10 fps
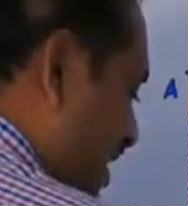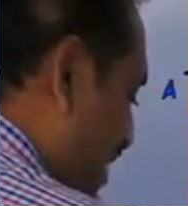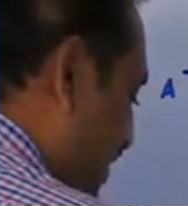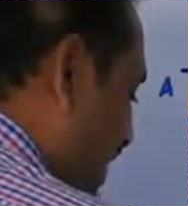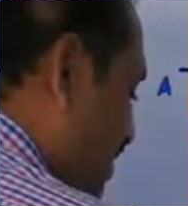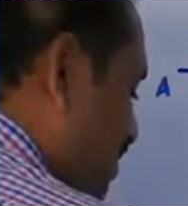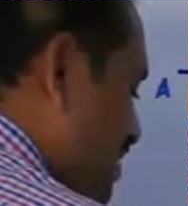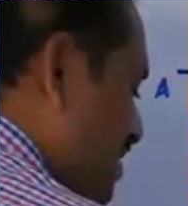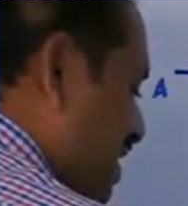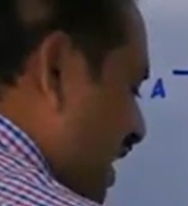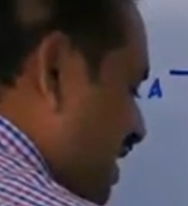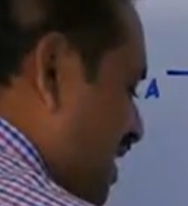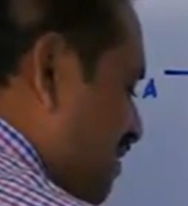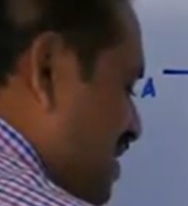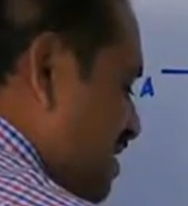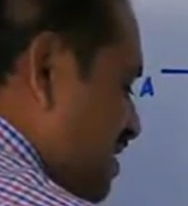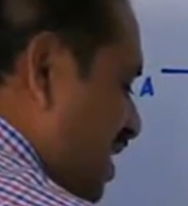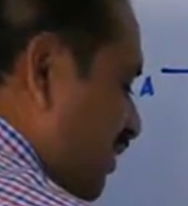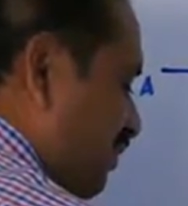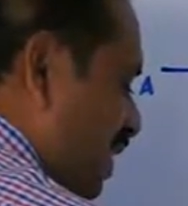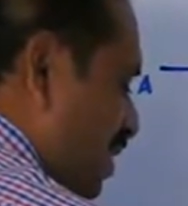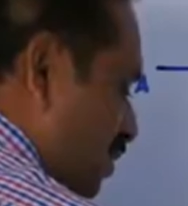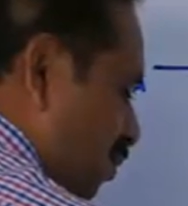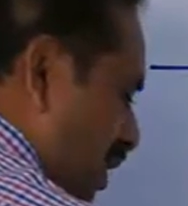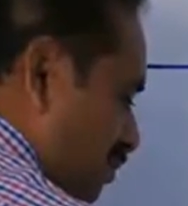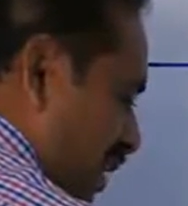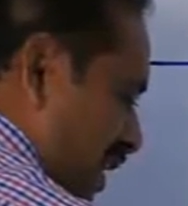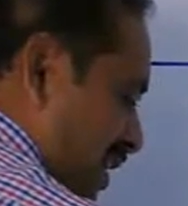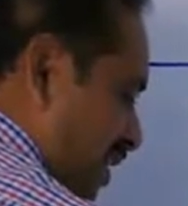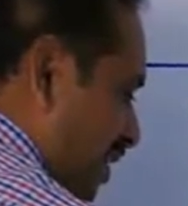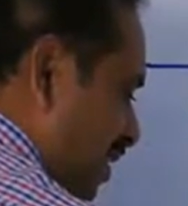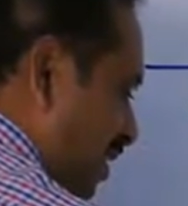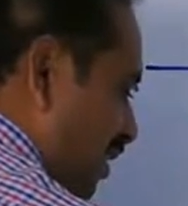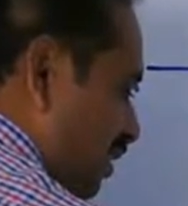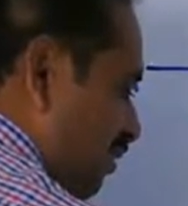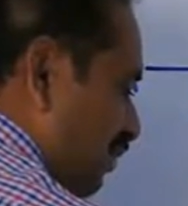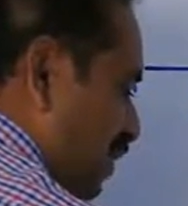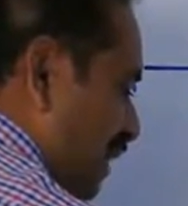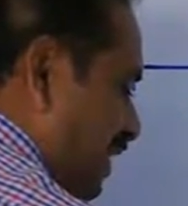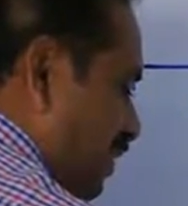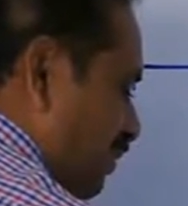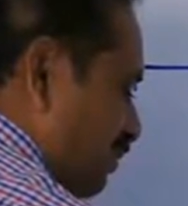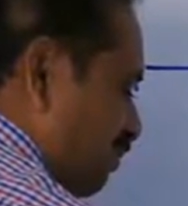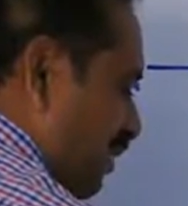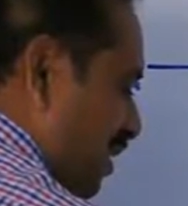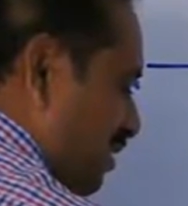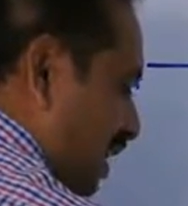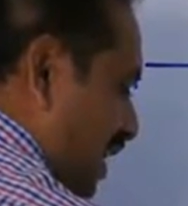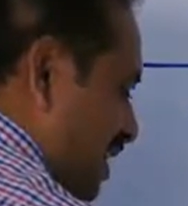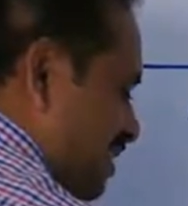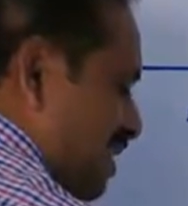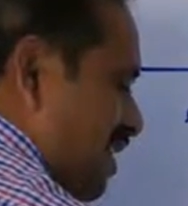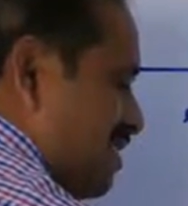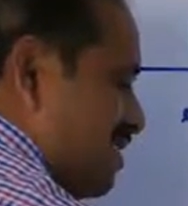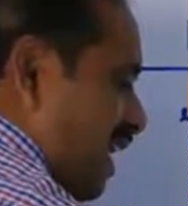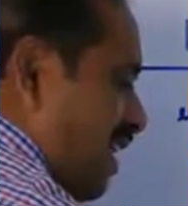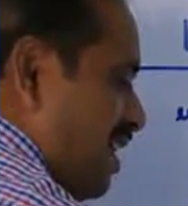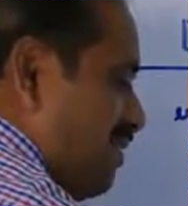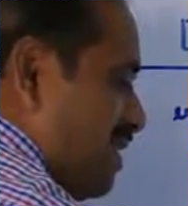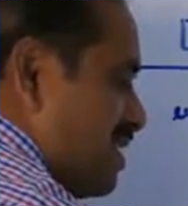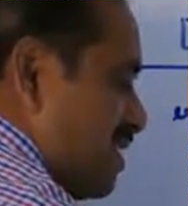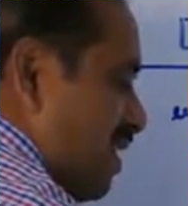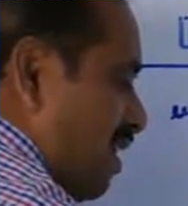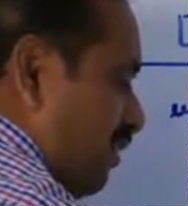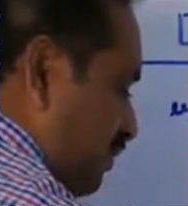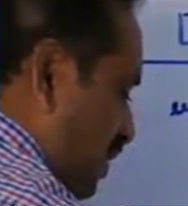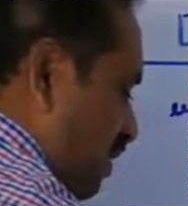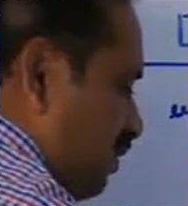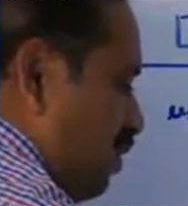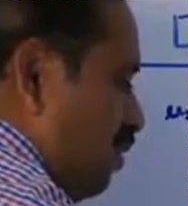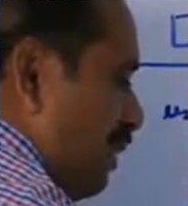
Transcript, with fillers: equal to sin inverse of 1 by pi by 2. That is sin inverse of 2